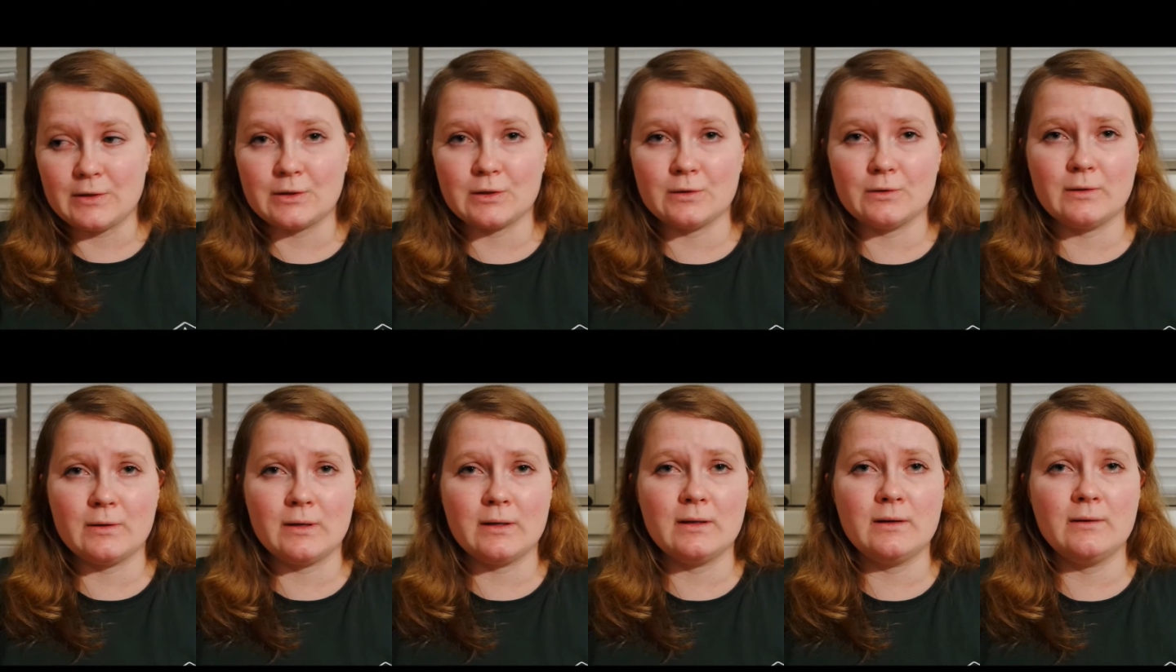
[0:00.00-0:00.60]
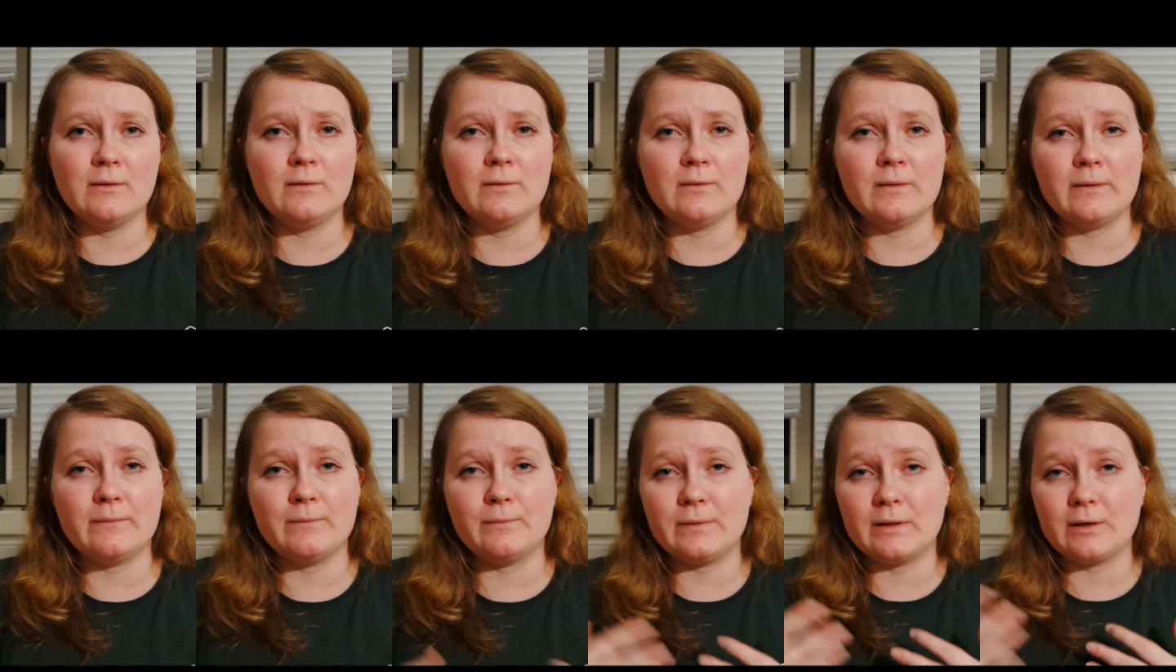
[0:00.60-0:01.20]
So
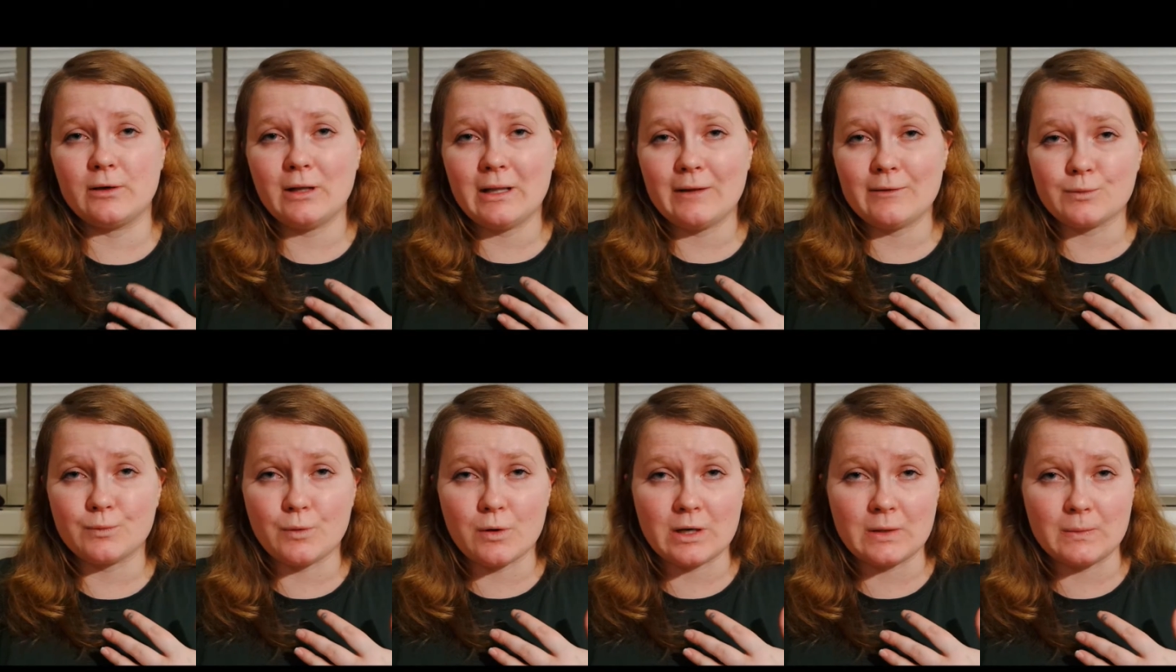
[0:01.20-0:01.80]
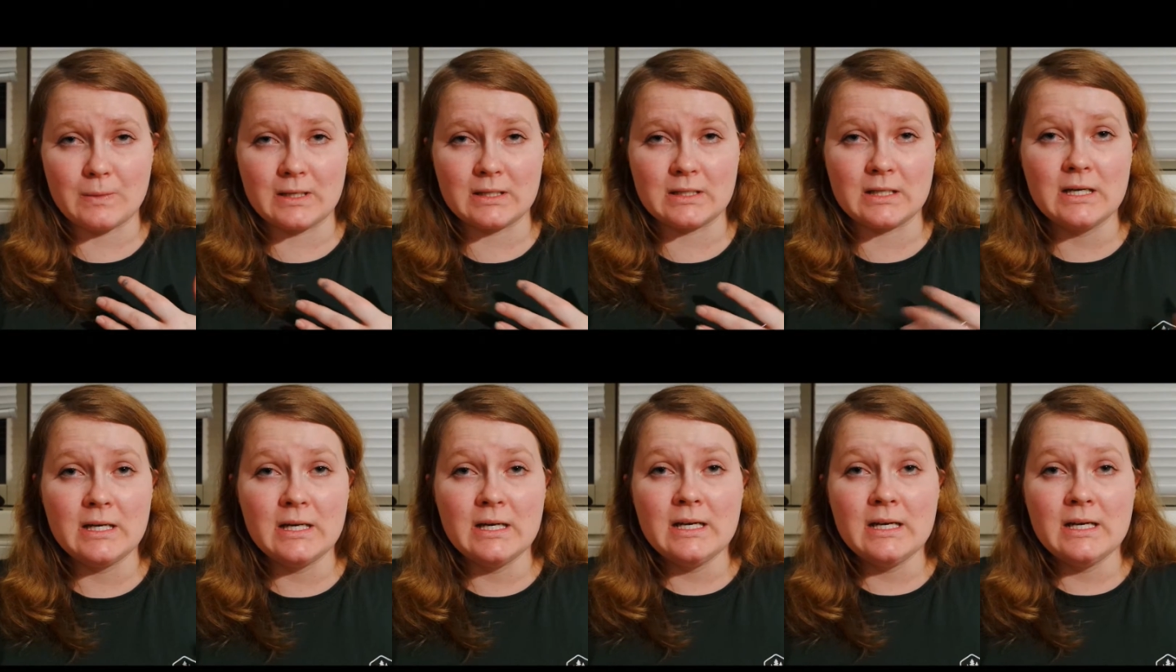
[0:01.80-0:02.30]
the girl I was walking with,